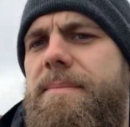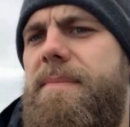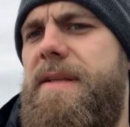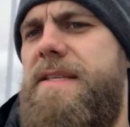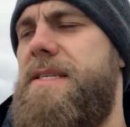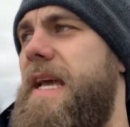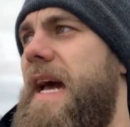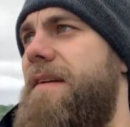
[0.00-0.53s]

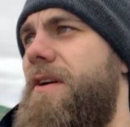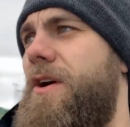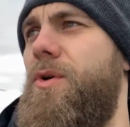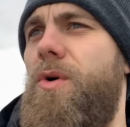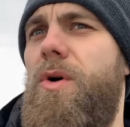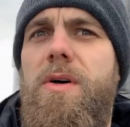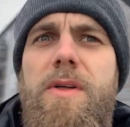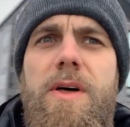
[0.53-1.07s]
it's kind of a
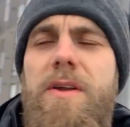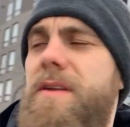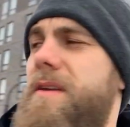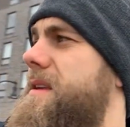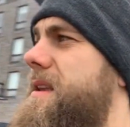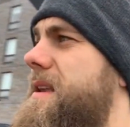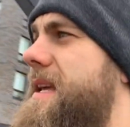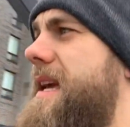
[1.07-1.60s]
cool little
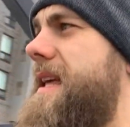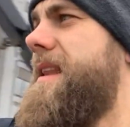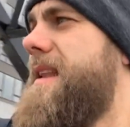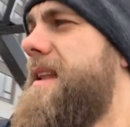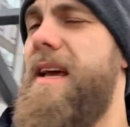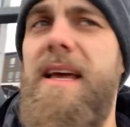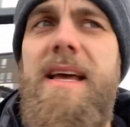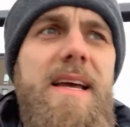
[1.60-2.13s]
neat
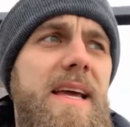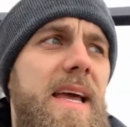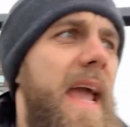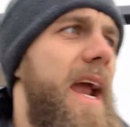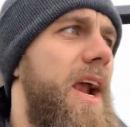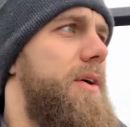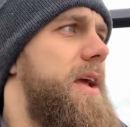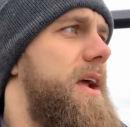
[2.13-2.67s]

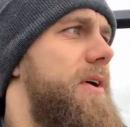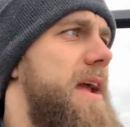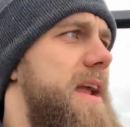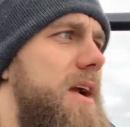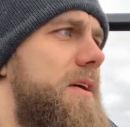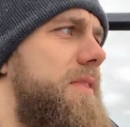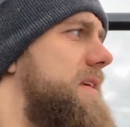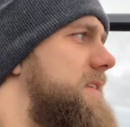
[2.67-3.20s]
area right
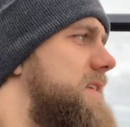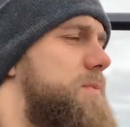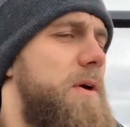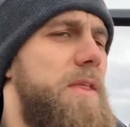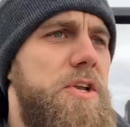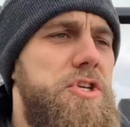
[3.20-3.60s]
here. This is where the